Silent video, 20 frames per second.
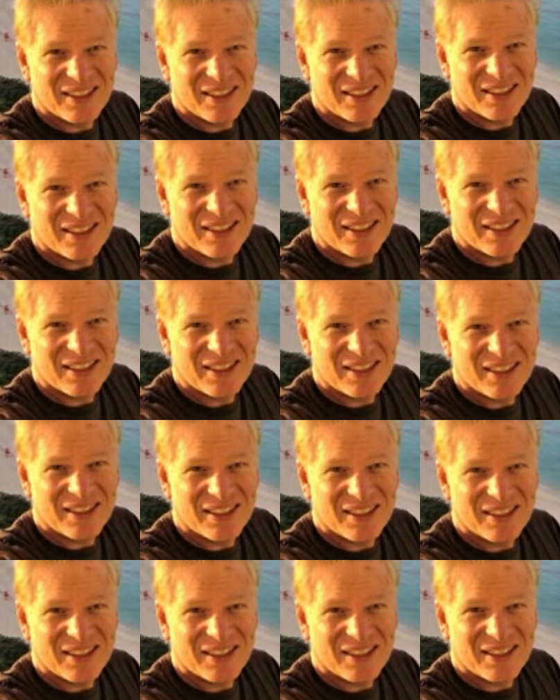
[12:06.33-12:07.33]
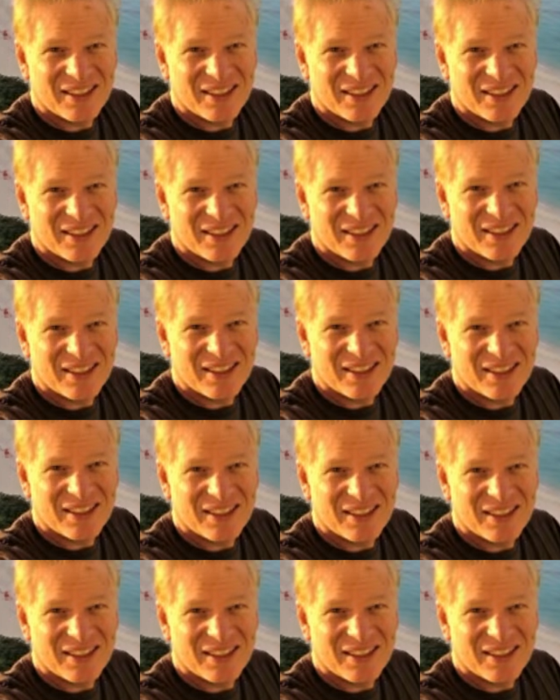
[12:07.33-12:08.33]

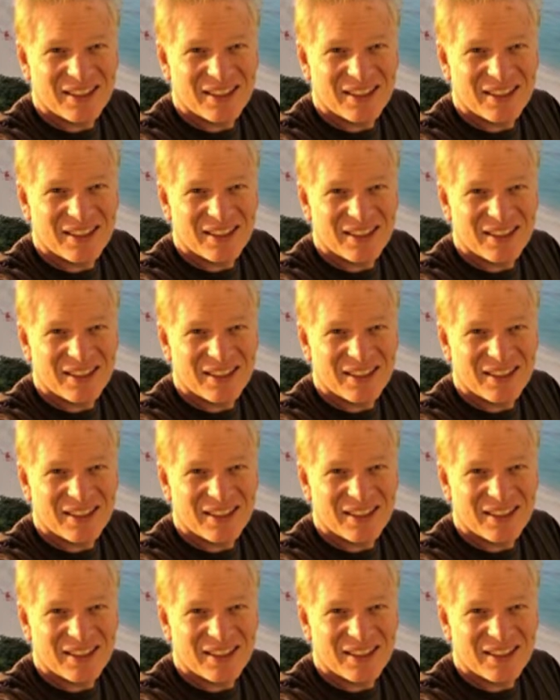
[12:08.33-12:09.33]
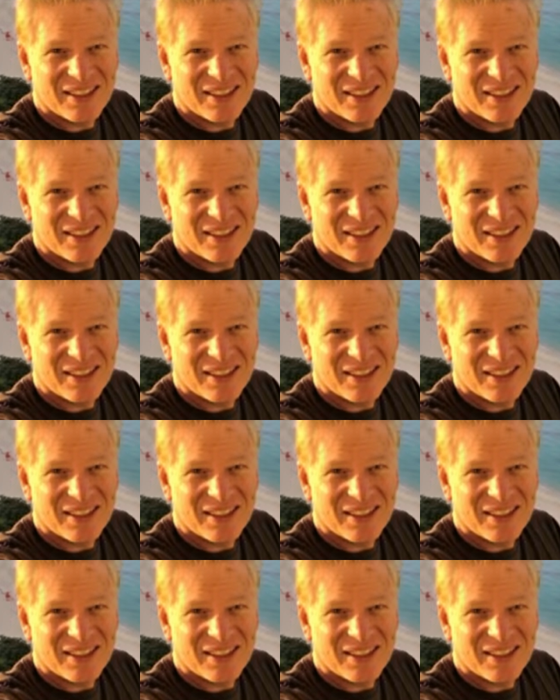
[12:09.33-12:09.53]
No words are spoken by the person on screen.